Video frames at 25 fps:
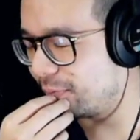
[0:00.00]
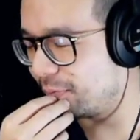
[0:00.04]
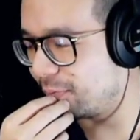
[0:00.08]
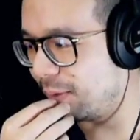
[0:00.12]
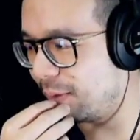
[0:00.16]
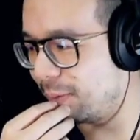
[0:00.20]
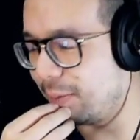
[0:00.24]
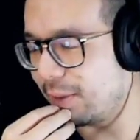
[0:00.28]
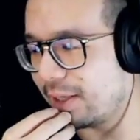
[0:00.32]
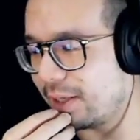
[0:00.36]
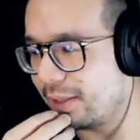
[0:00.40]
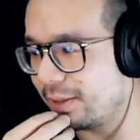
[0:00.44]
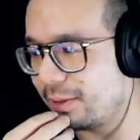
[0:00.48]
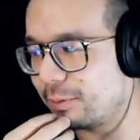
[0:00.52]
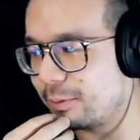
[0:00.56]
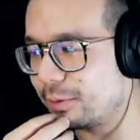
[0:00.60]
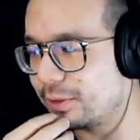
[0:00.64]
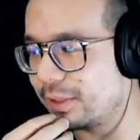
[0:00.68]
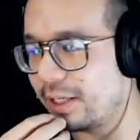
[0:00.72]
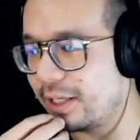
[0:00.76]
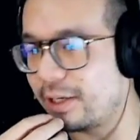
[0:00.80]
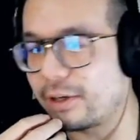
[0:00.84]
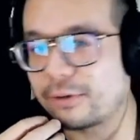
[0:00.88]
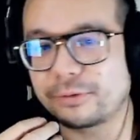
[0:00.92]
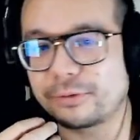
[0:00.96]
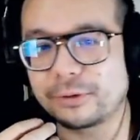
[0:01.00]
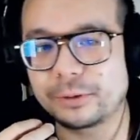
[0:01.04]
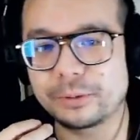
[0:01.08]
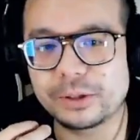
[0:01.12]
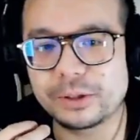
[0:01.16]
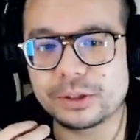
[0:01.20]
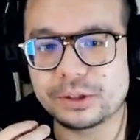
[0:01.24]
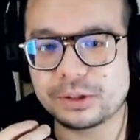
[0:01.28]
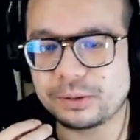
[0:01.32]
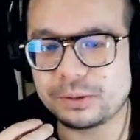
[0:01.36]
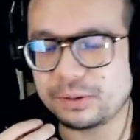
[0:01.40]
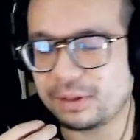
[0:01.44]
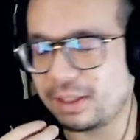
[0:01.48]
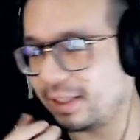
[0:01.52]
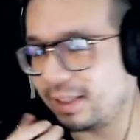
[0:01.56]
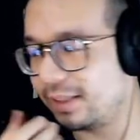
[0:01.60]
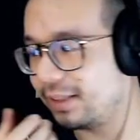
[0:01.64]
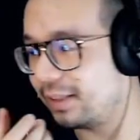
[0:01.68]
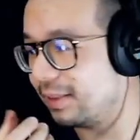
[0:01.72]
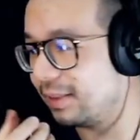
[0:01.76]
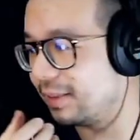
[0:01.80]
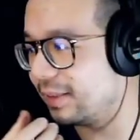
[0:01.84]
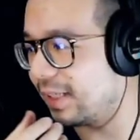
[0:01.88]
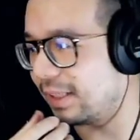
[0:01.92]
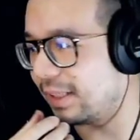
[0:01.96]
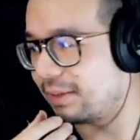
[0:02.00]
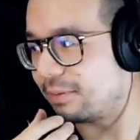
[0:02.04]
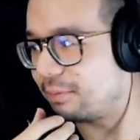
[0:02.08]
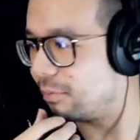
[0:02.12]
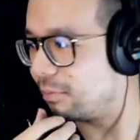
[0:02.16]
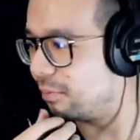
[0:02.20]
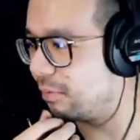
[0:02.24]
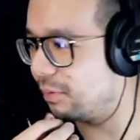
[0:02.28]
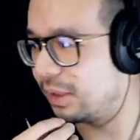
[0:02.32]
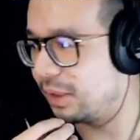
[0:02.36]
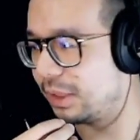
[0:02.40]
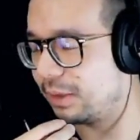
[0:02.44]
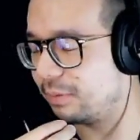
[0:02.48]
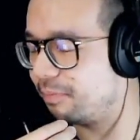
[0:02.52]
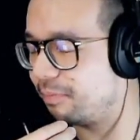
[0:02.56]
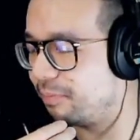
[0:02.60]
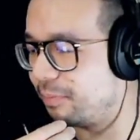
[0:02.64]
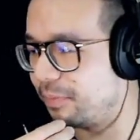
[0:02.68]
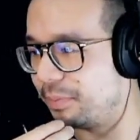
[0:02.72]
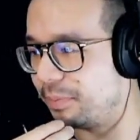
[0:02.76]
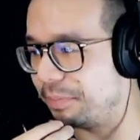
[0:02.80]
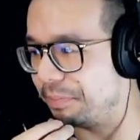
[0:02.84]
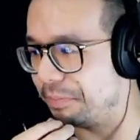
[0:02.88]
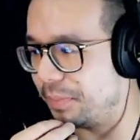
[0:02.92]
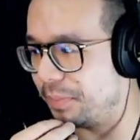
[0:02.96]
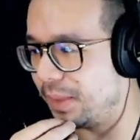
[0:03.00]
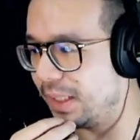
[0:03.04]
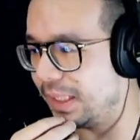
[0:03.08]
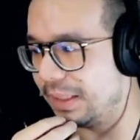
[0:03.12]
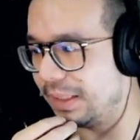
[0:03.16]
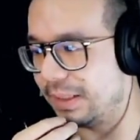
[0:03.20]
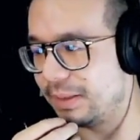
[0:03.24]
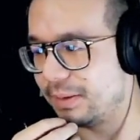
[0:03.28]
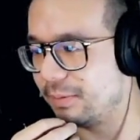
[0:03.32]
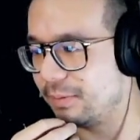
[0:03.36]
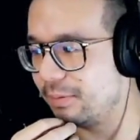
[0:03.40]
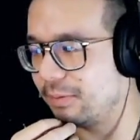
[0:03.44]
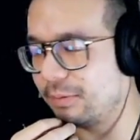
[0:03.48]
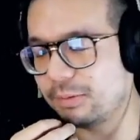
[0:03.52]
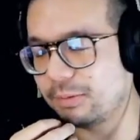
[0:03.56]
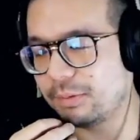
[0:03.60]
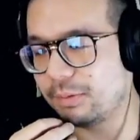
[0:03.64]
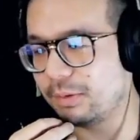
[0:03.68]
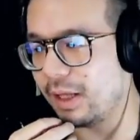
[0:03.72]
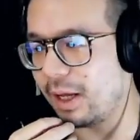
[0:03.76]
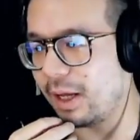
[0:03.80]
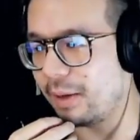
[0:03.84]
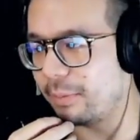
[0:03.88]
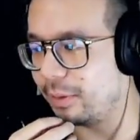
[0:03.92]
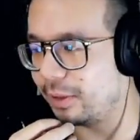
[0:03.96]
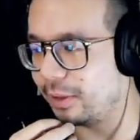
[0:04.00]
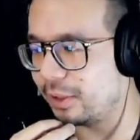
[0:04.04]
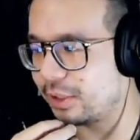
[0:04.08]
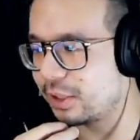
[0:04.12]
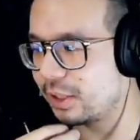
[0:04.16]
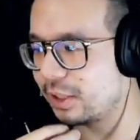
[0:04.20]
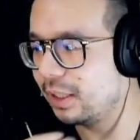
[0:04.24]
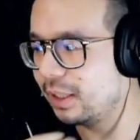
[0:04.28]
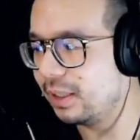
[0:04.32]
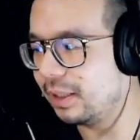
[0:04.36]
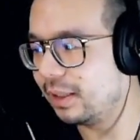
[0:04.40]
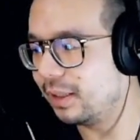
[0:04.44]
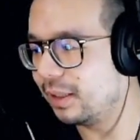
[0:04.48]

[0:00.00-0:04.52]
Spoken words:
there was an airflow issue. That did not much.